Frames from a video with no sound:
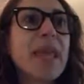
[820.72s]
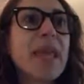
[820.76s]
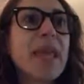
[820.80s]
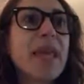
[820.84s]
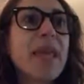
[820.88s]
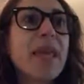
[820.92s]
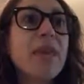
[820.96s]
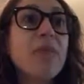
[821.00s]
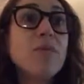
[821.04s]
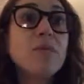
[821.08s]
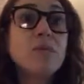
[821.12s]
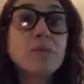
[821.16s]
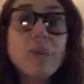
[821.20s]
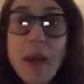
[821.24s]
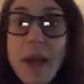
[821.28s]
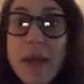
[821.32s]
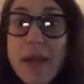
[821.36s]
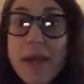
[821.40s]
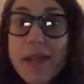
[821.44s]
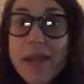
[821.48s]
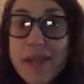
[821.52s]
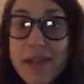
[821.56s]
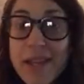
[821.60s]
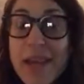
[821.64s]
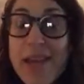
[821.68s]
he was
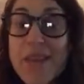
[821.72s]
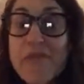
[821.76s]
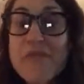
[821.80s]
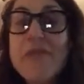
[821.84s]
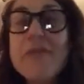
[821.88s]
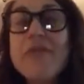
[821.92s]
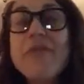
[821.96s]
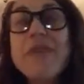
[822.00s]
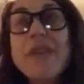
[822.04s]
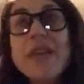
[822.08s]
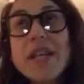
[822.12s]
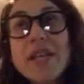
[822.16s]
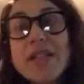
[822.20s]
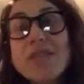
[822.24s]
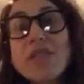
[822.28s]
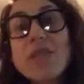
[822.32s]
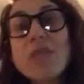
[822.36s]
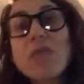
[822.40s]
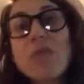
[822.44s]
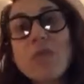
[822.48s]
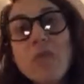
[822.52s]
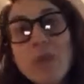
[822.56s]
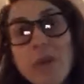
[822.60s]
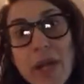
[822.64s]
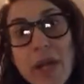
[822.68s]
right. It fits
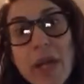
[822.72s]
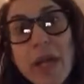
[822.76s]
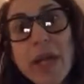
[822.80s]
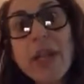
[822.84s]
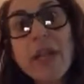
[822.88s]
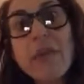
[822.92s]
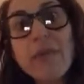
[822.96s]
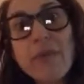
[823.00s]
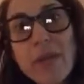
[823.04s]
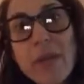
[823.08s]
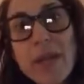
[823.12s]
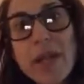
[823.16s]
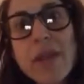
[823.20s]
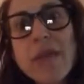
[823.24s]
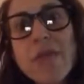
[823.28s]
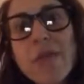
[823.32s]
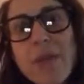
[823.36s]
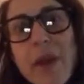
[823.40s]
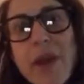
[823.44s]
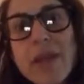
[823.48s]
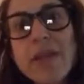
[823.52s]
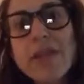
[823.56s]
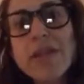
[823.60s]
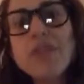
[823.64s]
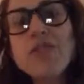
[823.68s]
really, really
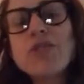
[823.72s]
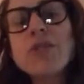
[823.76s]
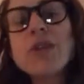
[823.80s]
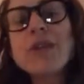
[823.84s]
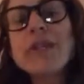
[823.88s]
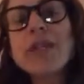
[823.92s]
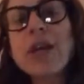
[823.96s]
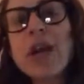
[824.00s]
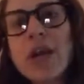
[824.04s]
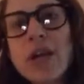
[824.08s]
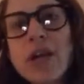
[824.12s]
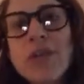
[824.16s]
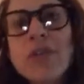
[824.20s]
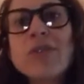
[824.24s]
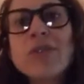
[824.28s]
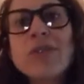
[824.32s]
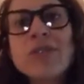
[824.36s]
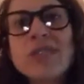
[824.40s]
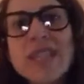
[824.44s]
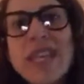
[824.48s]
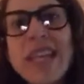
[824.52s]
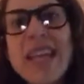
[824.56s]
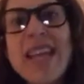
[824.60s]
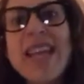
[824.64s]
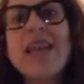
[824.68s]
well in trying to
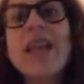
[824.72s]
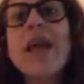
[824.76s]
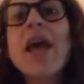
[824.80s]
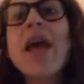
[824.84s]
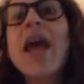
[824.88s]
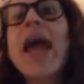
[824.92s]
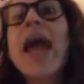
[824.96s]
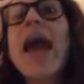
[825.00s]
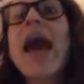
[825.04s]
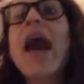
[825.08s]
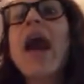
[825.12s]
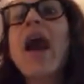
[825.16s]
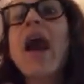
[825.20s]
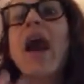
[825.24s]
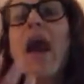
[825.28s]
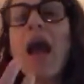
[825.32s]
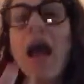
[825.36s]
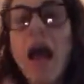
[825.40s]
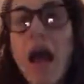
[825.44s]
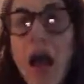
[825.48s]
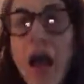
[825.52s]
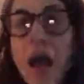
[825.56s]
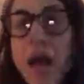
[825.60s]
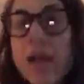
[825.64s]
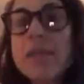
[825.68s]
understand
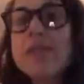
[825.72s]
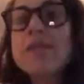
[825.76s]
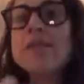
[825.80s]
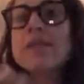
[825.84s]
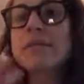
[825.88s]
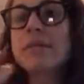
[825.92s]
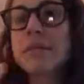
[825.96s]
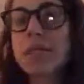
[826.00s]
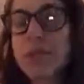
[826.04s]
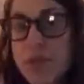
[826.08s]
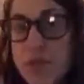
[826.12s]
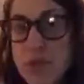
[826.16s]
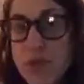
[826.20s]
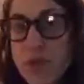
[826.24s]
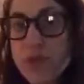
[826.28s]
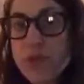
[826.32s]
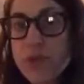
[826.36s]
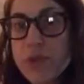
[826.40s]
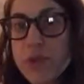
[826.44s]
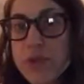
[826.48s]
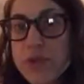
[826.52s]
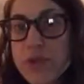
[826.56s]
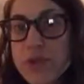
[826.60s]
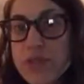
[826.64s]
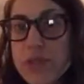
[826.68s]
us
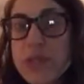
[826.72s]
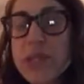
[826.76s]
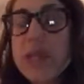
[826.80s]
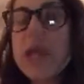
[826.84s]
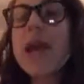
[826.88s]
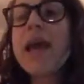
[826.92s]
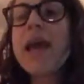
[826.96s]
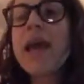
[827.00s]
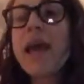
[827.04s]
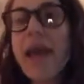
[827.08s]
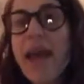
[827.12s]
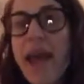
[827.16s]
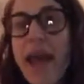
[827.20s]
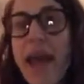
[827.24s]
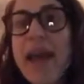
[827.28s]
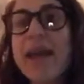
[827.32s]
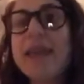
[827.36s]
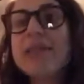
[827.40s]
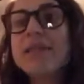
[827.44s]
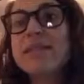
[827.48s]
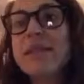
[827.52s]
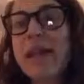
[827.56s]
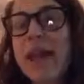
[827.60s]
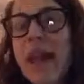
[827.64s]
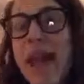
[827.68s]
users
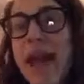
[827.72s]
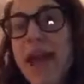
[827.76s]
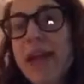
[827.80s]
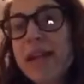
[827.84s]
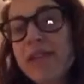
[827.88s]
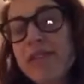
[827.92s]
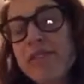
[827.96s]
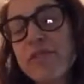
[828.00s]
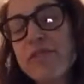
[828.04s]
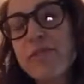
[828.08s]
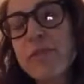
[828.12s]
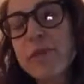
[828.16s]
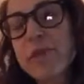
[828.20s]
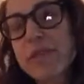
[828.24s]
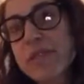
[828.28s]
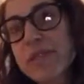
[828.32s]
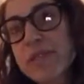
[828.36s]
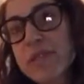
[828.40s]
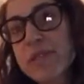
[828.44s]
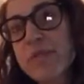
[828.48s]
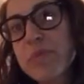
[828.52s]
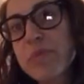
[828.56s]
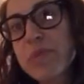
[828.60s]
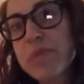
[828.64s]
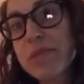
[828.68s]
as active
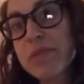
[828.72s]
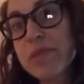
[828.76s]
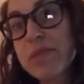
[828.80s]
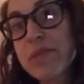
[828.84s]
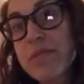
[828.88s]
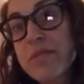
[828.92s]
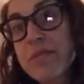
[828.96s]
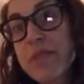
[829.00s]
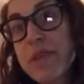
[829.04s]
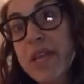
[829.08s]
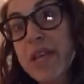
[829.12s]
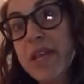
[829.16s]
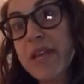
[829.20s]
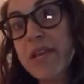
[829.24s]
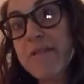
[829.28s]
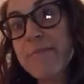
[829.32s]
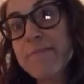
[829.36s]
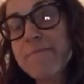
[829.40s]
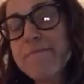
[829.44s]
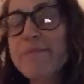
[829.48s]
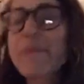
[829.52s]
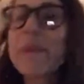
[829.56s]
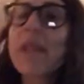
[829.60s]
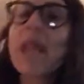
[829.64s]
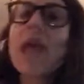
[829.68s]
participants in the media.
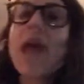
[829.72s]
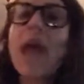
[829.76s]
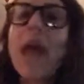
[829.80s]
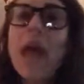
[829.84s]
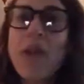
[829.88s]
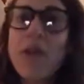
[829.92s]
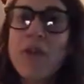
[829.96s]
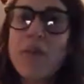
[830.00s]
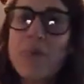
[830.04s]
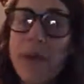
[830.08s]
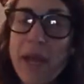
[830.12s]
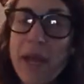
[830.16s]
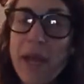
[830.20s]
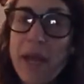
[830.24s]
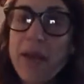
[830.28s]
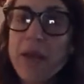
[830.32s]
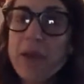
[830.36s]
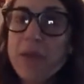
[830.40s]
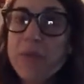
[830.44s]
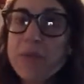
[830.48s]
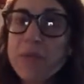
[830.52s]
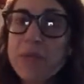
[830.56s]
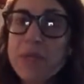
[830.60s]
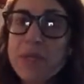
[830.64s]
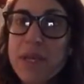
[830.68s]
I hope that
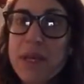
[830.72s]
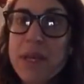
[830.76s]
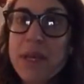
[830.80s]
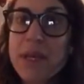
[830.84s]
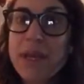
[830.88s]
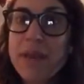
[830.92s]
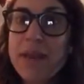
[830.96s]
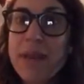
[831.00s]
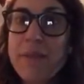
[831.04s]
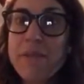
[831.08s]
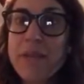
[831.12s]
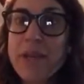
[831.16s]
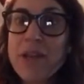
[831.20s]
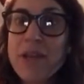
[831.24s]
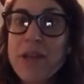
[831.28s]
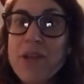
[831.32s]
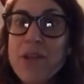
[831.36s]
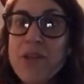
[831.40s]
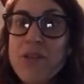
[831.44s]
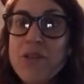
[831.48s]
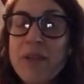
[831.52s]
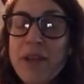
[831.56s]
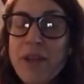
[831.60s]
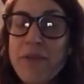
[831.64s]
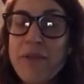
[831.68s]
helps. Let me
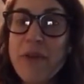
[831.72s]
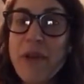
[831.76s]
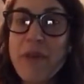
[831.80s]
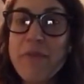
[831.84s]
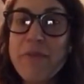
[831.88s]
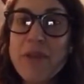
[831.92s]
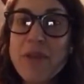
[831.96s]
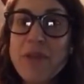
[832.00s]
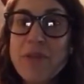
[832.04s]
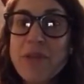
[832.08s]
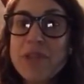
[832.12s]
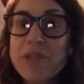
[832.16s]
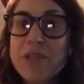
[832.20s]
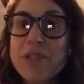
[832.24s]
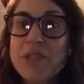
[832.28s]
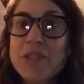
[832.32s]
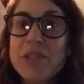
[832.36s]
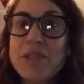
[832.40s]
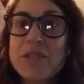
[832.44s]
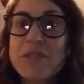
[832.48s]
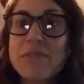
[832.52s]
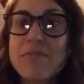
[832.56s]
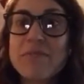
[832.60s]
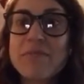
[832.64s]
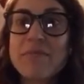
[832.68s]
know if you have any
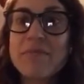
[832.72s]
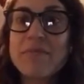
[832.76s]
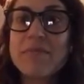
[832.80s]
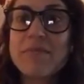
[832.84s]
questions.